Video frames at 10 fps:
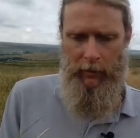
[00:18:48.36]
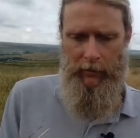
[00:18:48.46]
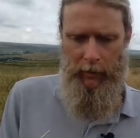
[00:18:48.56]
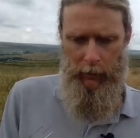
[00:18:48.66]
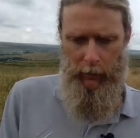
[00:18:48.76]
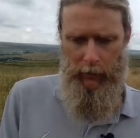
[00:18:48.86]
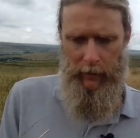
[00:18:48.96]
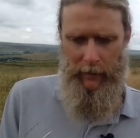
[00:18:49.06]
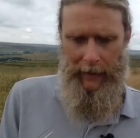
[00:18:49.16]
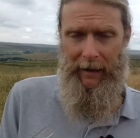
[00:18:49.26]
So
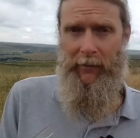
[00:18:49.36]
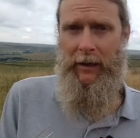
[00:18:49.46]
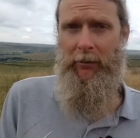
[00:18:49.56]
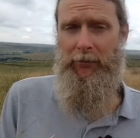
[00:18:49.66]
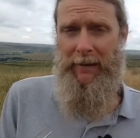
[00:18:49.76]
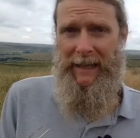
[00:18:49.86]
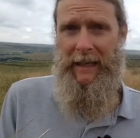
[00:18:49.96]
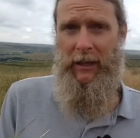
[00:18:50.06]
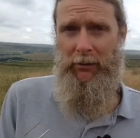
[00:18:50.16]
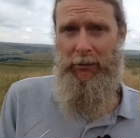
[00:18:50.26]
having a
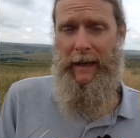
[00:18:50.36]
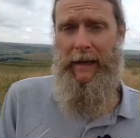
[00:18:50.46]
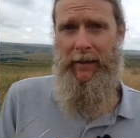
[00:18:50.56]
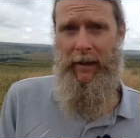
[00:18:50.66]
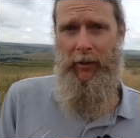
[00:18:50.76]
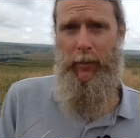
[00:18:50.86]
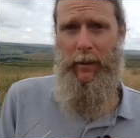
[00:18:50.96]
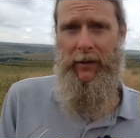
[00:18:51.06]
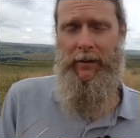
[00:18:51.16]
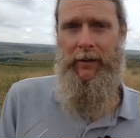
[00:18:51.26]
really great
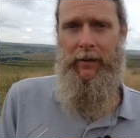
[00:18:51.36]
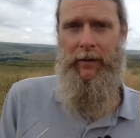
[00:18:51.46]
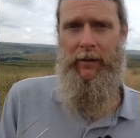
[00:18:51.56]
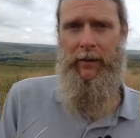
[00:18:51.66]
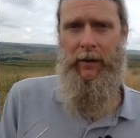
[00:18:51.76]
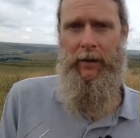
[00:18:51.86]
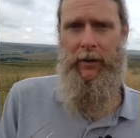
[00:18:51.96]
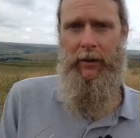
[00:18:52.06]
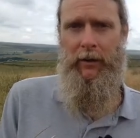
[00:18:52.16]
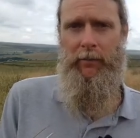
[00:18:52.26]
therapist
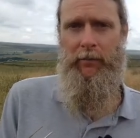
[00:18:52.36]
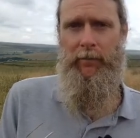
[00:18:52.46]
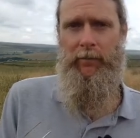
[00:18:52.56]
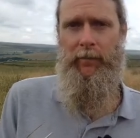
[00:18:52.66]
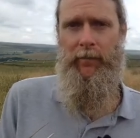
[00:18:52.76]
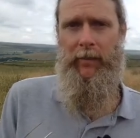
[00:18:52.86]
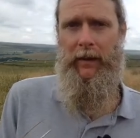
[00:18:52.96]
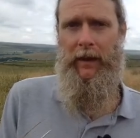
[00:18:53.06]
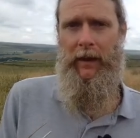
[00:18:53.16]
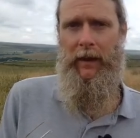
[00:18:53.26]
um,
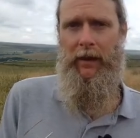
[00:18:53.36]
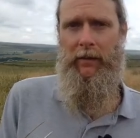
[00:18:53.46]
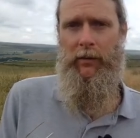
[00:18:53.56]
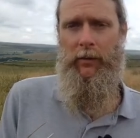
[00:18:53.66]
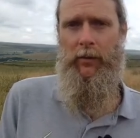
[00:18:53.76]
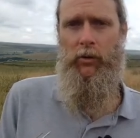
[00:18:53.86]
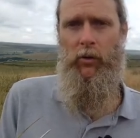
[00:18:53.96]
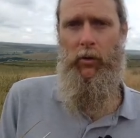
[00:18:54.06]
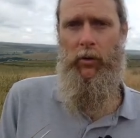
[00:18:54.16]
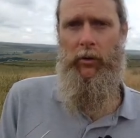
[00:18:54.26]
so to
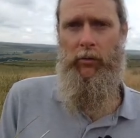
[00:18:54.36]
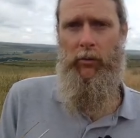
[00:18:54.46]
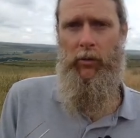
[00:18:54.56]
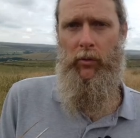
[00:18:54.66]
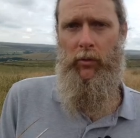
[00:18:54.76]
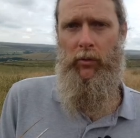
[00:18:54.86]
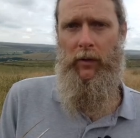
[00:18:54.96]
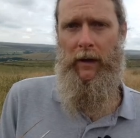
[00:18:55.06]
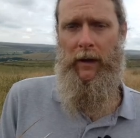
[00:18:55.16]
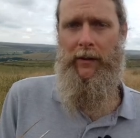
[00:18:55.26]
talk through
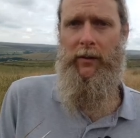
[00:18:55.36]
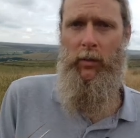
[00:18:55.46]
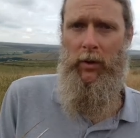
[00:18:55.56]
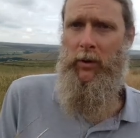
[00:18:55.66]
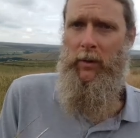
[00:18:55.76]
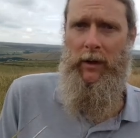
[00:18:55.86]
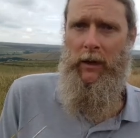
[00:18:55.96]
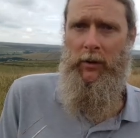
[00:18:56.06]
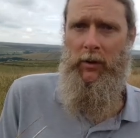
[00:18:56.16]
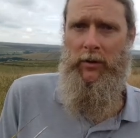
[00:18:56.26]
and to work with the
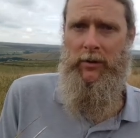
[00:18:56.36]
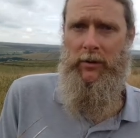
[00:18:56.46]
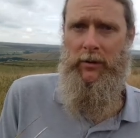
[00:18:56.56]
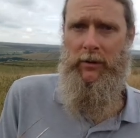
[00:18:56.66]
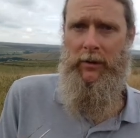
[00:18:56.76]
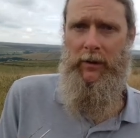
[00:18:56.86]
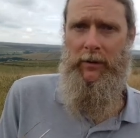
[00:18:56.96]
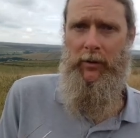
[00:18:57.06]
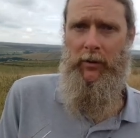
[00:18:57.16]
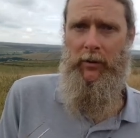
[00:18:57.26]
unconscious
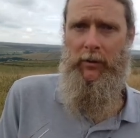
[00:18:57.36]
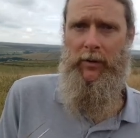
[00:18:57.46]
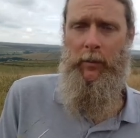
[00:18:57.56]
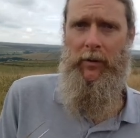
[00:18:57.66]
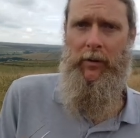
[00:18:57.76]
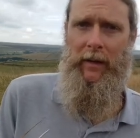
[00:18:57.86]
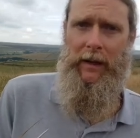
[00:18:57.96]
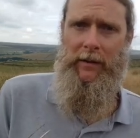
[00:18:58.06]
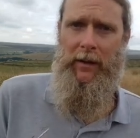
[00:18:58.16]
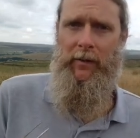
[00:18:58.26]
so some of the
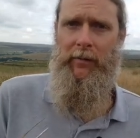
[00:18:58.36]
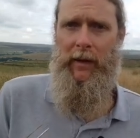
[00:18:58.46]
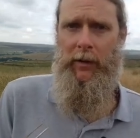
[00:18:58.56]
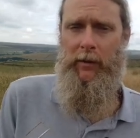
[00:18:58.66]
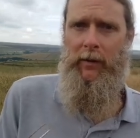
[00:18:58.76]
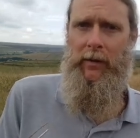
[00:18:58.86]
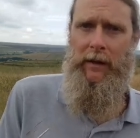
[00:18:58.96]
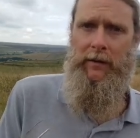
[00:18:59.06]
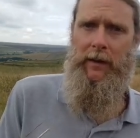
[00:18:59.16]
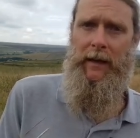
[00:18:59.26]
things I found are
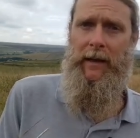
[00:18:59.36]
things like